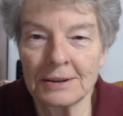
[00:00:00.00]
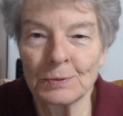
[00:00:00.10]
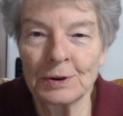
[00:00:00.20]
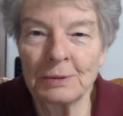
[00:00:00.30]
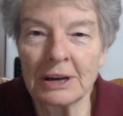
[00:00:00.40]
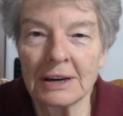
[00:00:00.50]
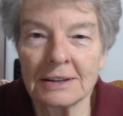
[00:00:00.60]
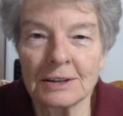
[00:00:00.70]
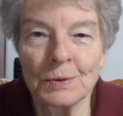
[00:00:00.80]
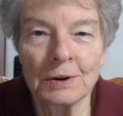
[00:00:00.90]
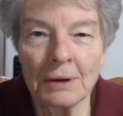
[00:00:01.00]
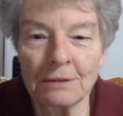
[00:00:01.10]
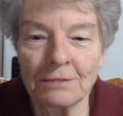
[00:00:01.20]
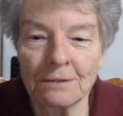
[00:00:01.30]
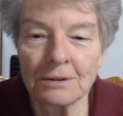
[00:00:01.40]
one because it's one of my
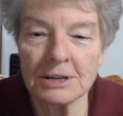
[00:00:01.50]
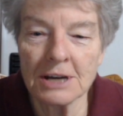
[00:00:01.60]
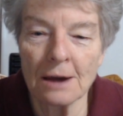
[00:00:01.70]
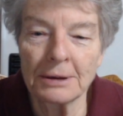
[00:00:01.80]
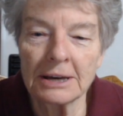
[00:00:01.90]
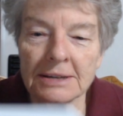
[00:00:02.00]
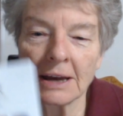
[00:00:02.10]
favorite topics.